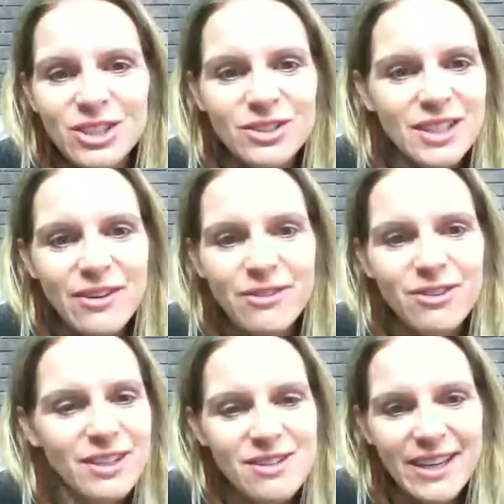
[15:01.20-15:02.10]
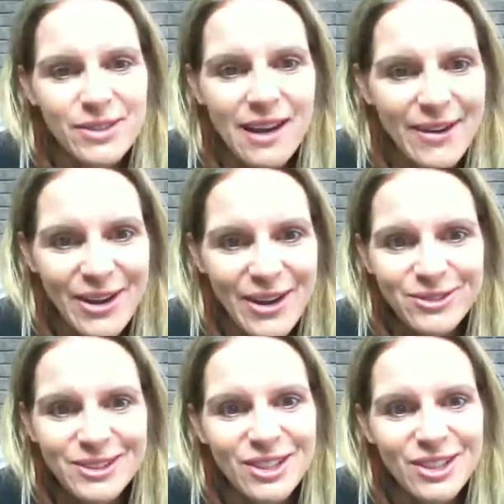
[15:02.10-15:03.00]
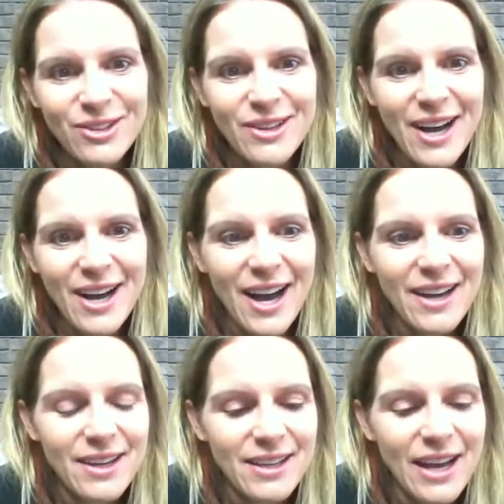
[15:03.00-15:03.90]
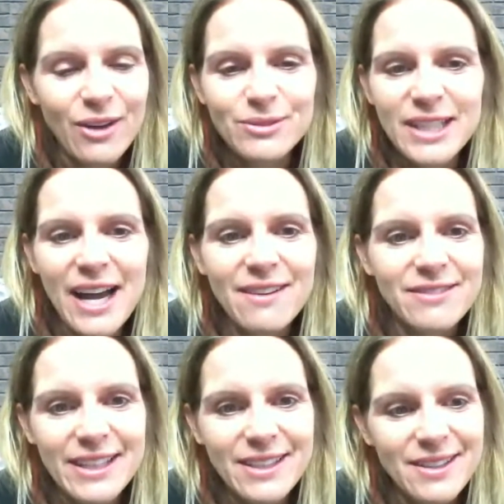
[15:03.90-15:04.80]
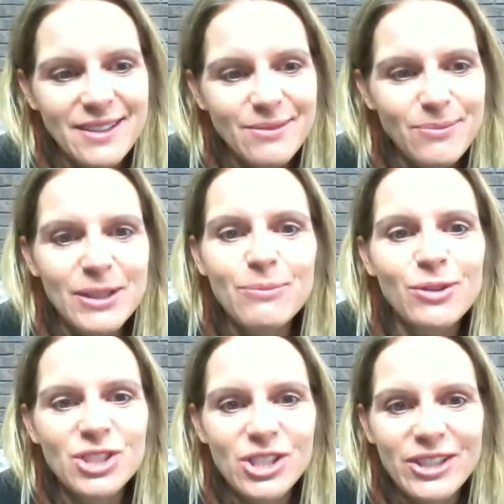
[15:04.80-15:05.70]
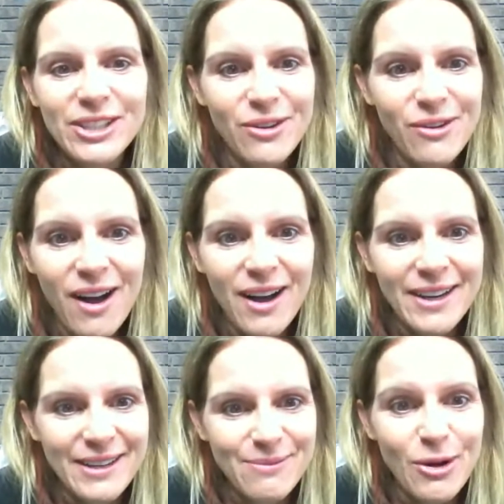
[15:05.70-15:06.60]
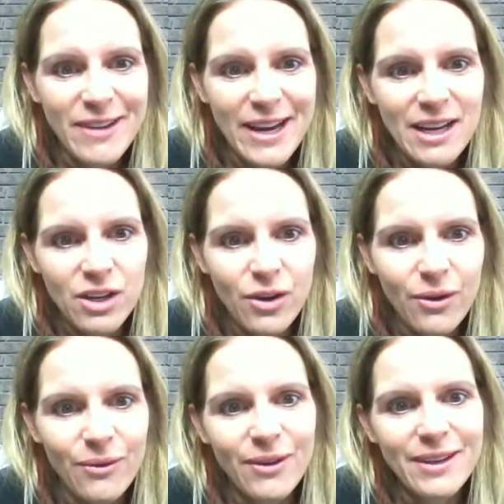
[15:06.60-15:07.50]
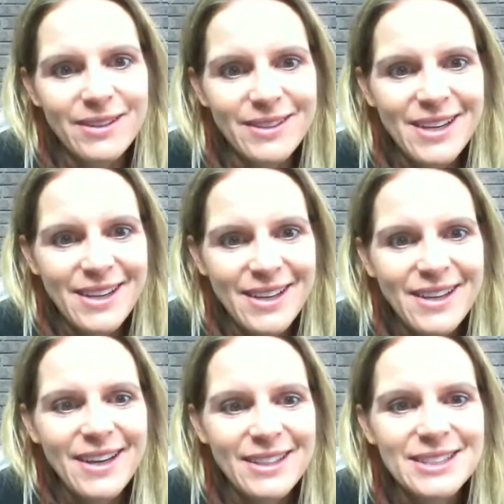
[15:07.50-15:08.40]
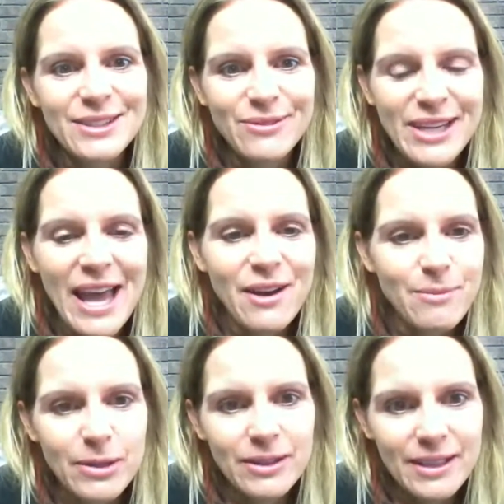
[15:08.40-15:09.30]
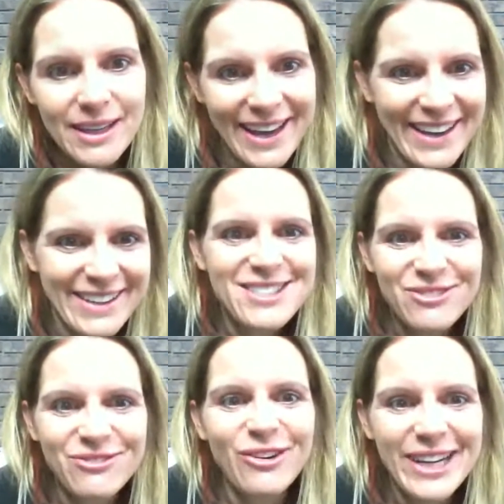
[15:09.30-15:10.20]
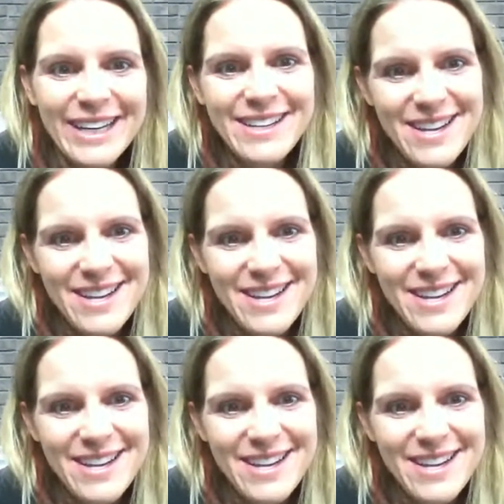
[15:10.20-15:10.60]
is I really don't like doing that on my own. So it helps to have like people cheering you on and motivating you and some accountability for it.